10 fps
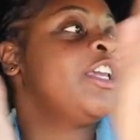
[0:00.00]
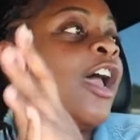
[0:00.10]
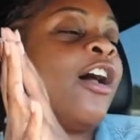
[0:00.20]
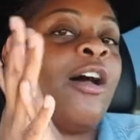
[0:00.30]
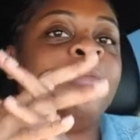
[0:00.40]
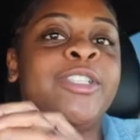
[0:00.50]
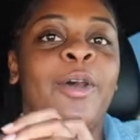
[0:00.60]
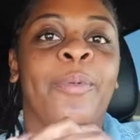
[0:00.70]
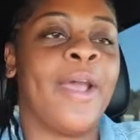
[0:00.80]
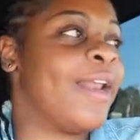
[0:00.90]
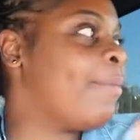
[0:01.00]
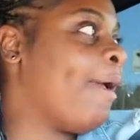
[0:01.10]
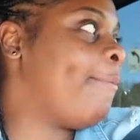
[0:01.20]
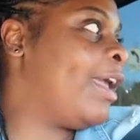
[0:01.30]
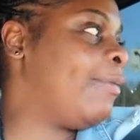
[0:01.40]
Y'all, I'm so proud of
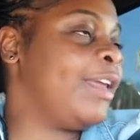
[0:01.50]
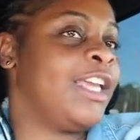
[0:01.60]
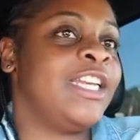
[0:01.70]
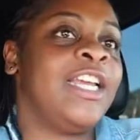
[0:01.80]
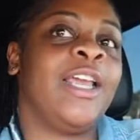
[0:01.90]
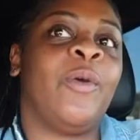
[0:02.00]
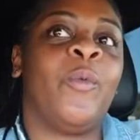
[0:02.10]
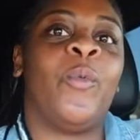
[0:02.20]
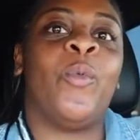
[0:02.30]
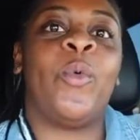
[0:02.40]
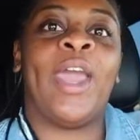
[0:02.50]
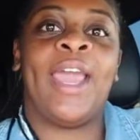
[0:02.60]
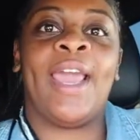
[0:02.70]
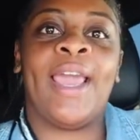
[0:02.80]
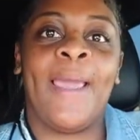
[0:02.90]
my baby. He did
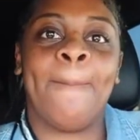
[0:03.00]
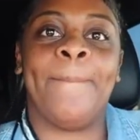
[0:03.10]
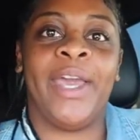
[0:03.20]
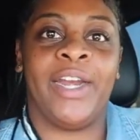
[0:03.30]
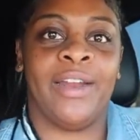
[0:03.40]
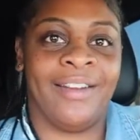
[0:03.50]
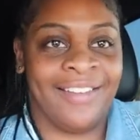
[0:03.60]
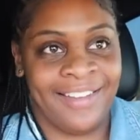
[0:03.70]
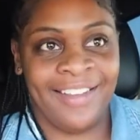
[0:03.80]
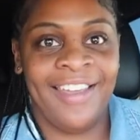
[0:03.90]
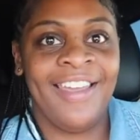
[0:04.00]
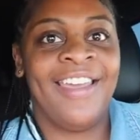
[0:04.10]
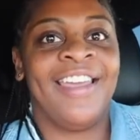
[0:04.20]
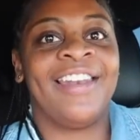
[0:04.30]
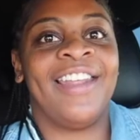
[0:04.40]
way better
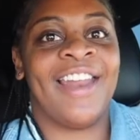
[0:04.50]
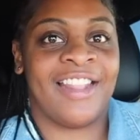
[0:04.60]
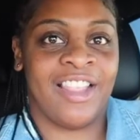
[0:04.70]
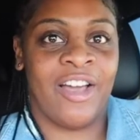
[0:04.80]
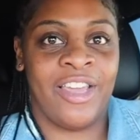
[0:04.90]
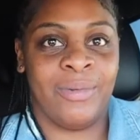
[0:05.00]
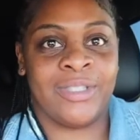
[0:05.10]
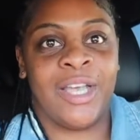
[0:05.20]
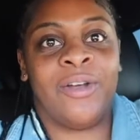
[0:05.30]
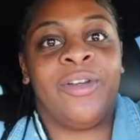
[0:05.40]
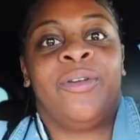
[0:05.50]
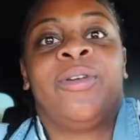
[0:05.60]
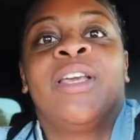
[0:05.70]
than I thought he was gonna do.